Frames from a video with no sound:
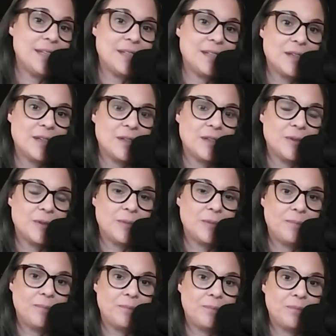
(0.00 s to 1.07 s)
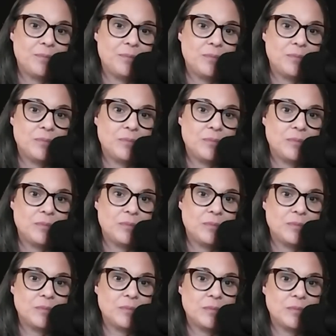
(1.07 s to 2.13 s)

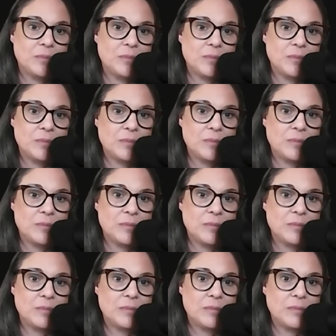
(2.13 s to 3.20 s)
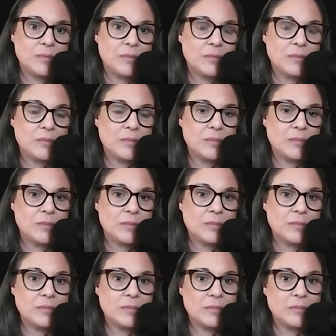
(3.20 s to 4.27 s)

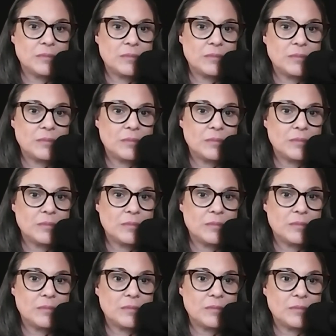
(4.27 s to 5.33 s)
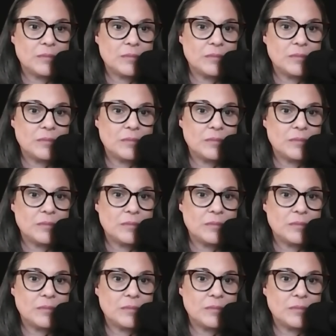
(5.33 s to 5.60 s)
The person shown says nothing.